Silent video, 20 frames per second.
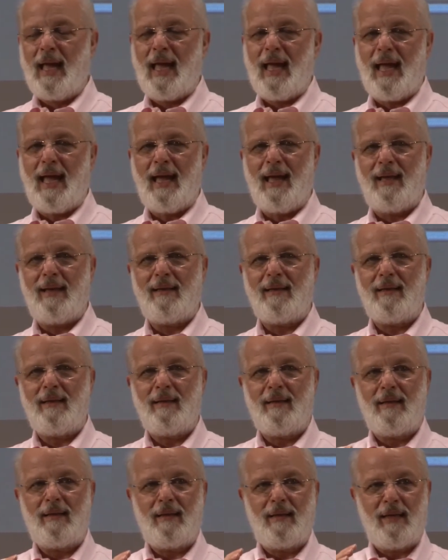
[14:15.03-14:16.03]
And
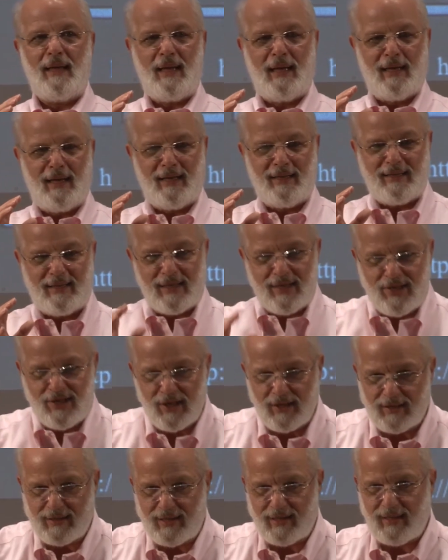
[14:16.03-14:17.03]
in
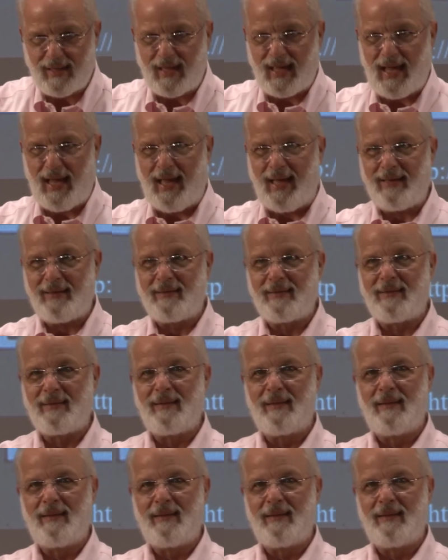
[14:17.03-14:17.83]
addition to that,